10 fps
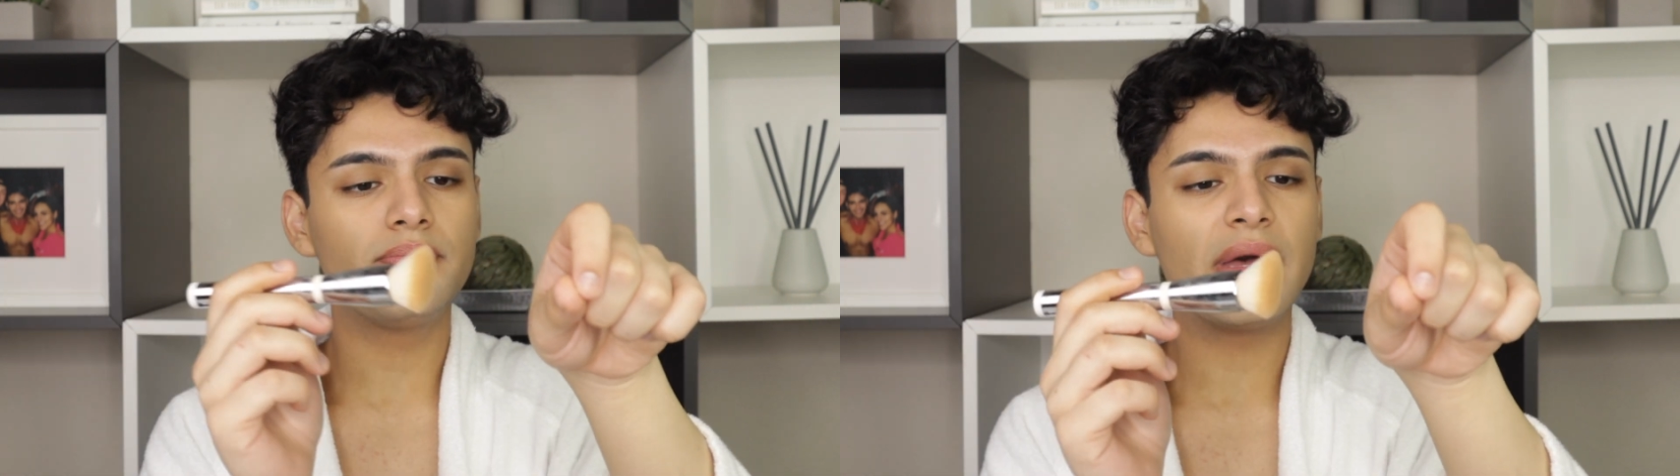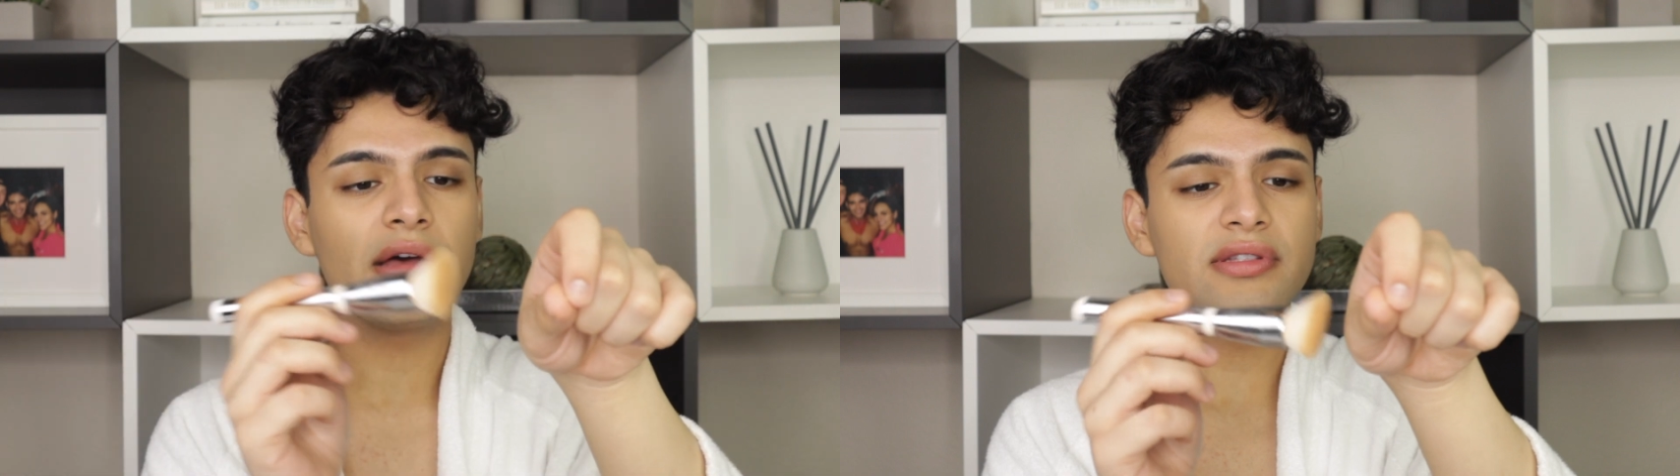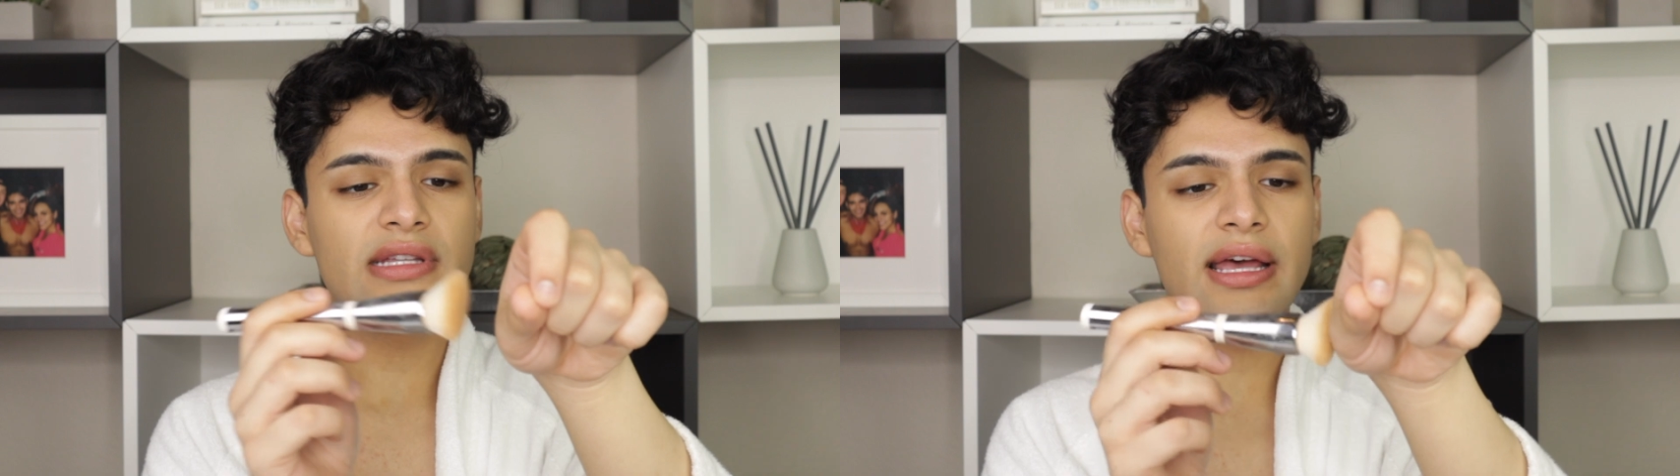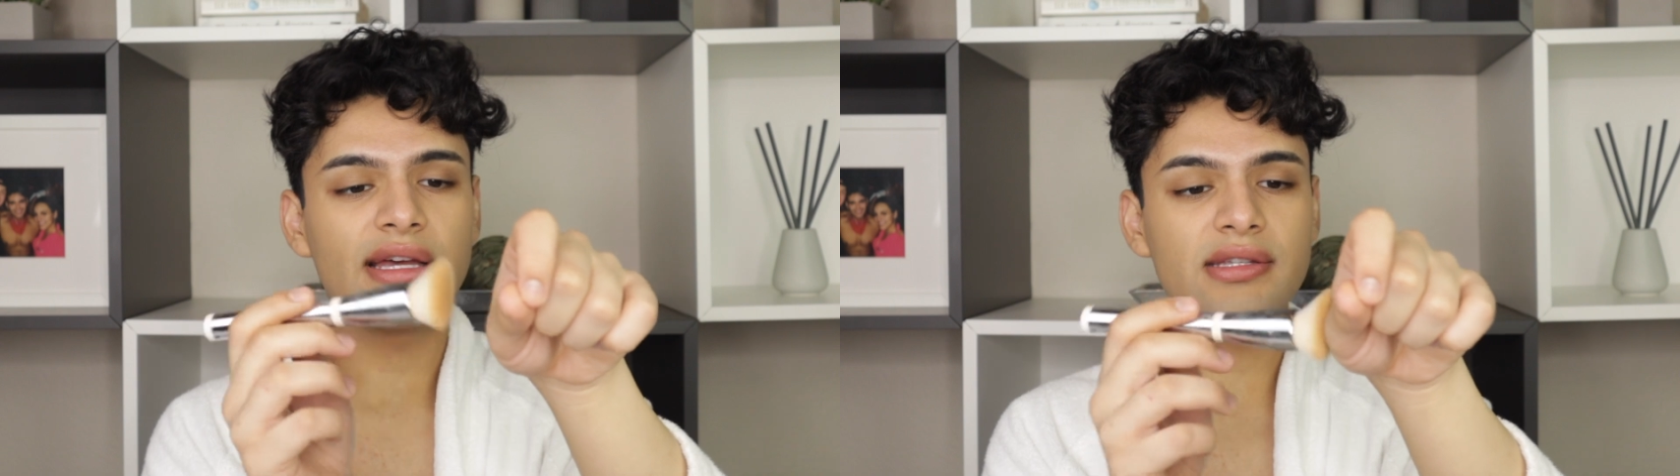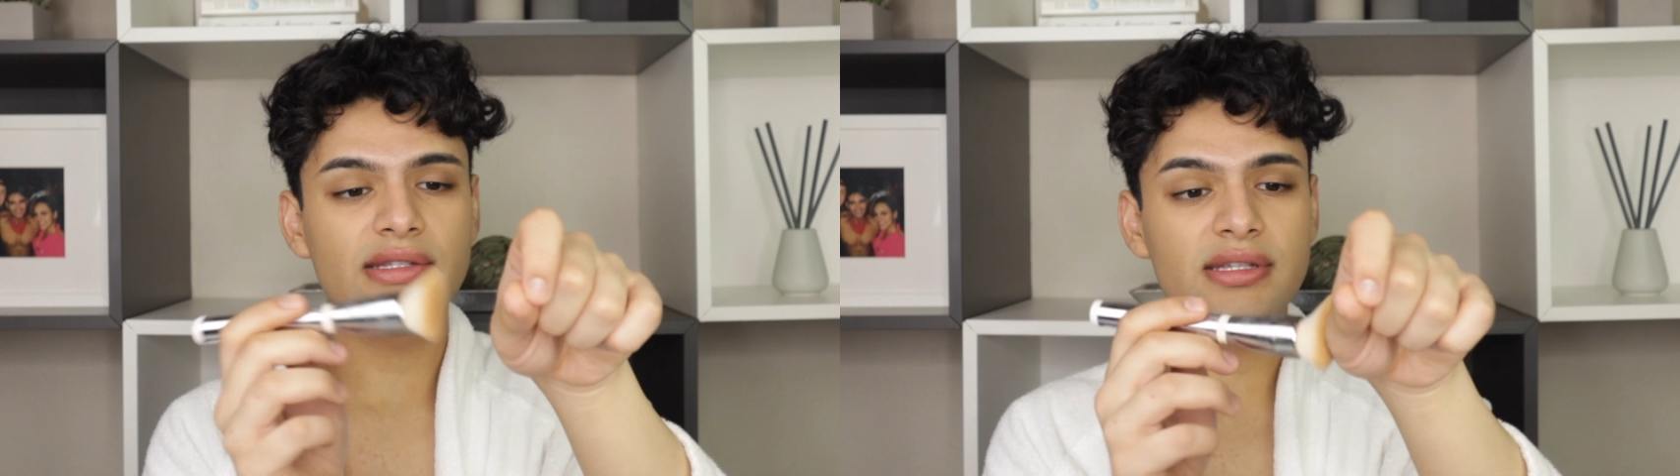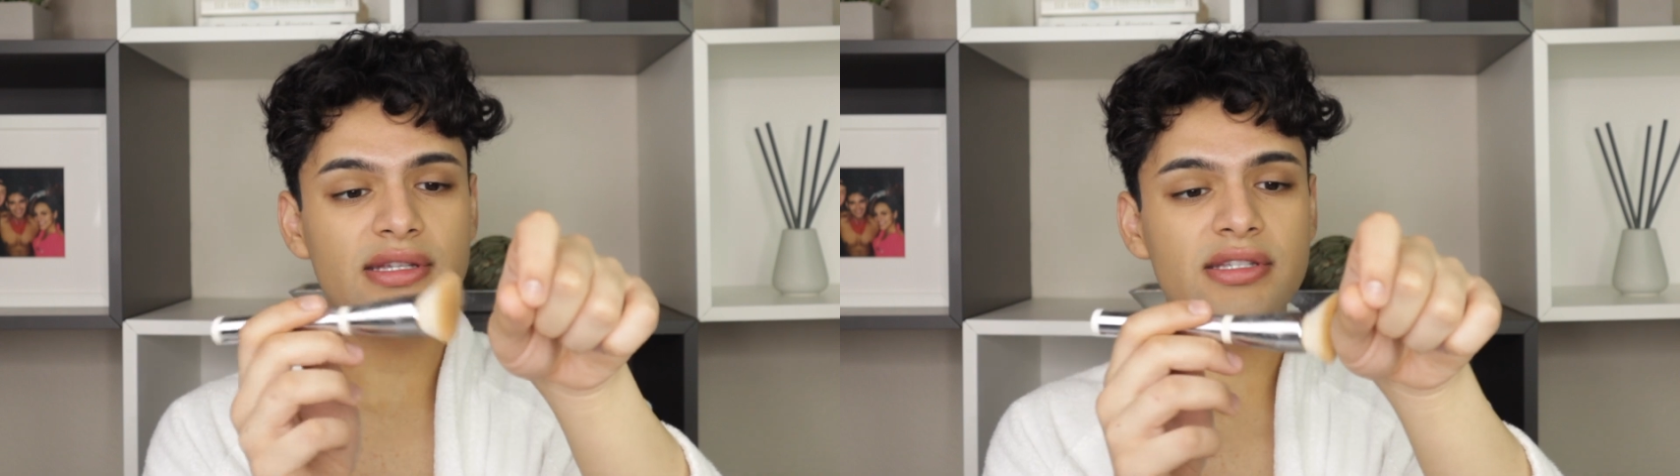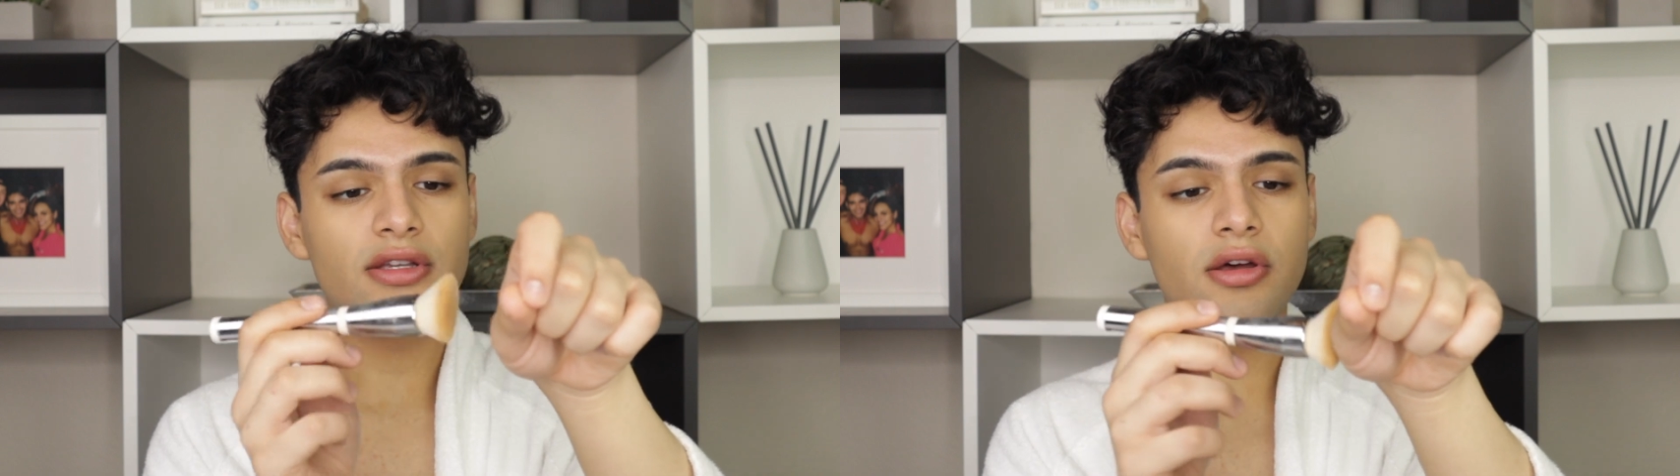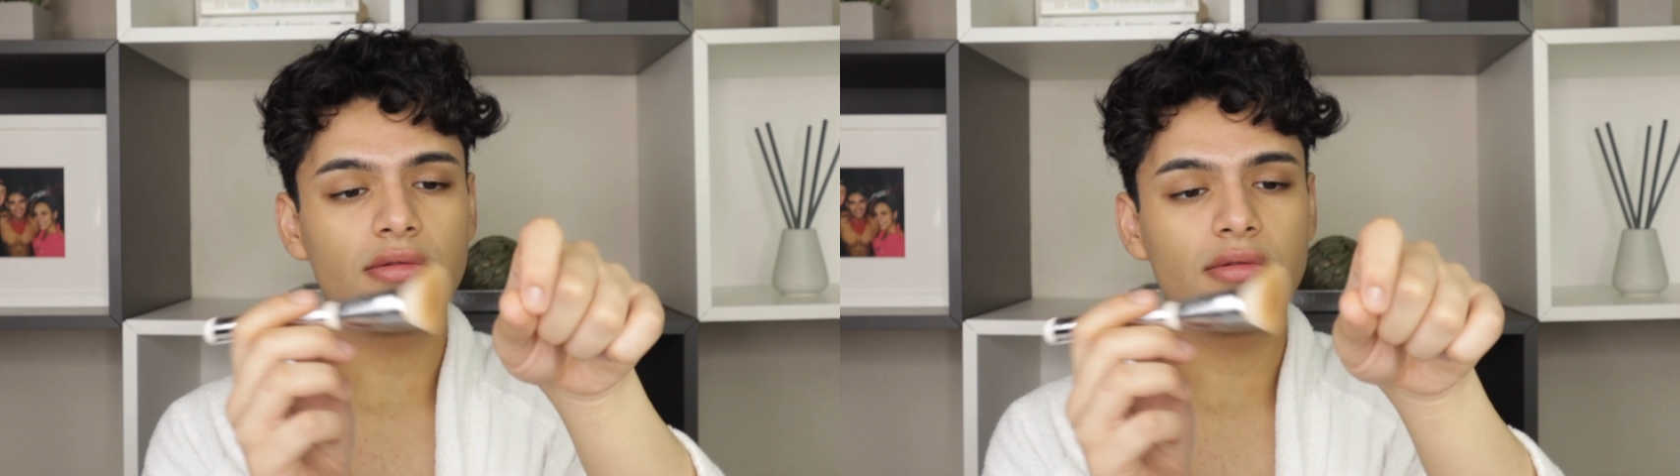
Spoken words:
pounce the excess